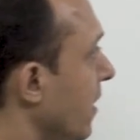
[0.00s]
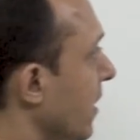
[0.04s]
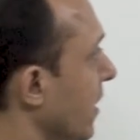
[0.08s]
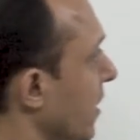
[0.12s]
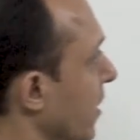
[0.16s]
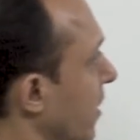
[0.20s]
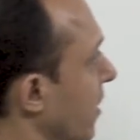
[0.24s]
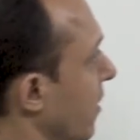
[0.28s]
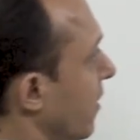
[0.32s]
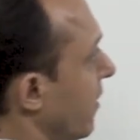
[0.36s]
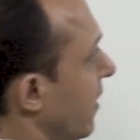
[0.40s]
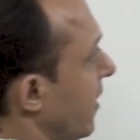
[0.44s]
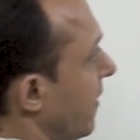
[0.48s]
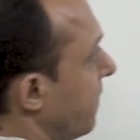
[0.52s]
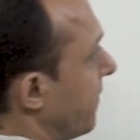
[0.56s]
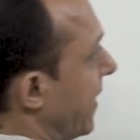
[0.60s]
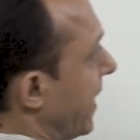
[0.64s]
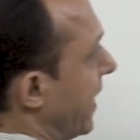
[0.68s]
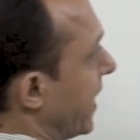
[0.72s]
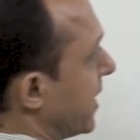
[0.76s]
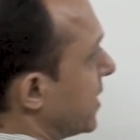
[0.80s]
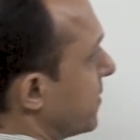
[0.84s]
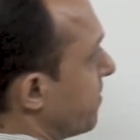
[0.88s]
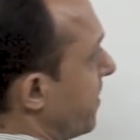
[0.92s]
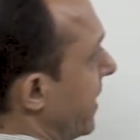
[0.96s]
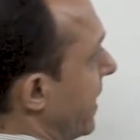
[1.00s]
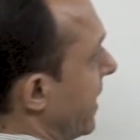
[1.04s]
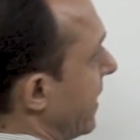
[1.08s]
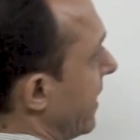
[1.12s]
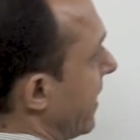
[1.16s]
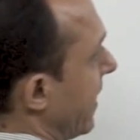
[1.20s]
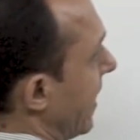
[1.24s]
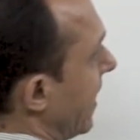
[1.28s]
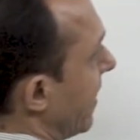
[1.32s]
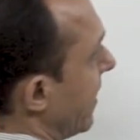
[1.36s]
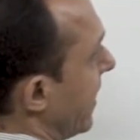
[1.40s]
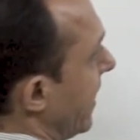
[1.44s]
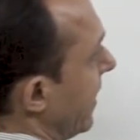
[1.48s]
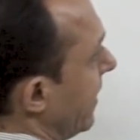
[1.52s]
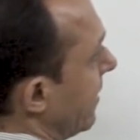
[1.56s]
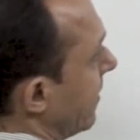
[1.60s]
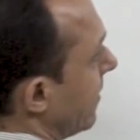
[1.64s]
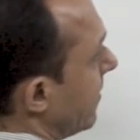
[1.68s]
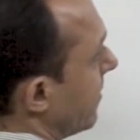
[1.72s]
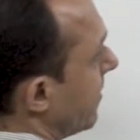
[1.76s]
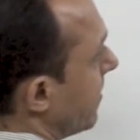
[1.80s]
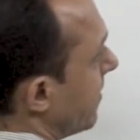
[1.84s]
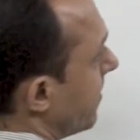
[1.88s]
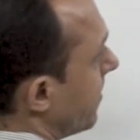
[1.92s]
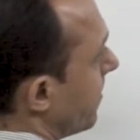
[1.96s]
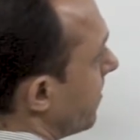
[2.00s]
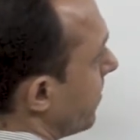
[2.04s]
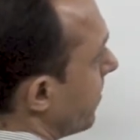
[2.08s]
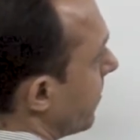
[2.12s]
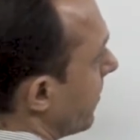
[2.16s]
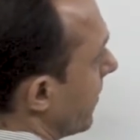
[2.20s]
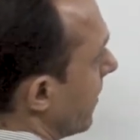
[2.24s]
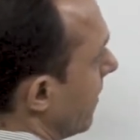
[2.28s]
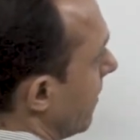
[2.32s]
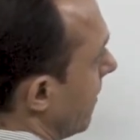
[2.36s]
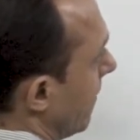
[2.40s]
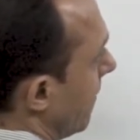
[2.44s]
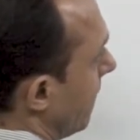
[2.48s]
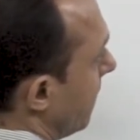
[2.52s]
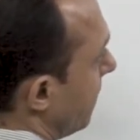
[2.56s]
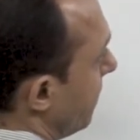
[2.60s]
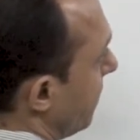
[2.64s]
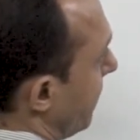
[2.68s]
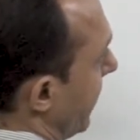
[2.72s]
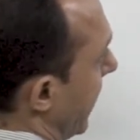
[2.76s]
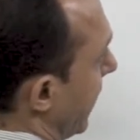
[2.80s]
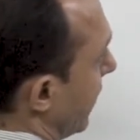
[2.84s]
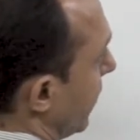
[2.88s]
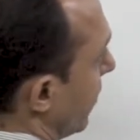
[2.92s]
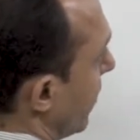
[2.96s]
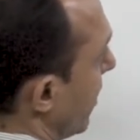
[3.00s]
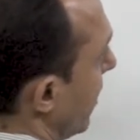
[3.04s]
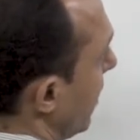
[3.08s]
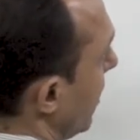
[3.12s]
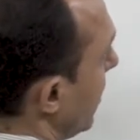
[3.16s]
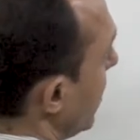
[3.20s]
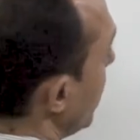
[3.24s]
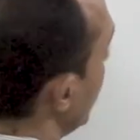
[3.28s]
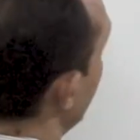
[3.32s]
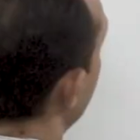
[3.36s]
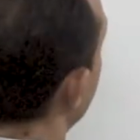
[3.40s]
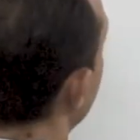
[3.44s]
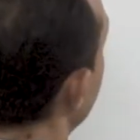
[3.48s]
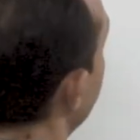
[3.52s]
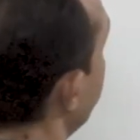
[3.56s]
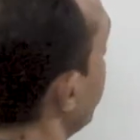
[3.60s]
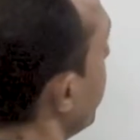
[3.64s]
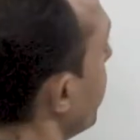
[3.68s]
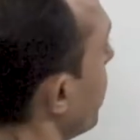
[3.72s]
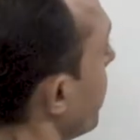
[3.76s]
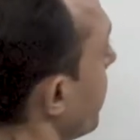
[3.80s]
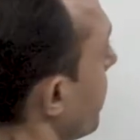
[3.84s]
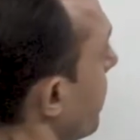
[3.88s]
Now, if I'll expand, I'll write factorial 2n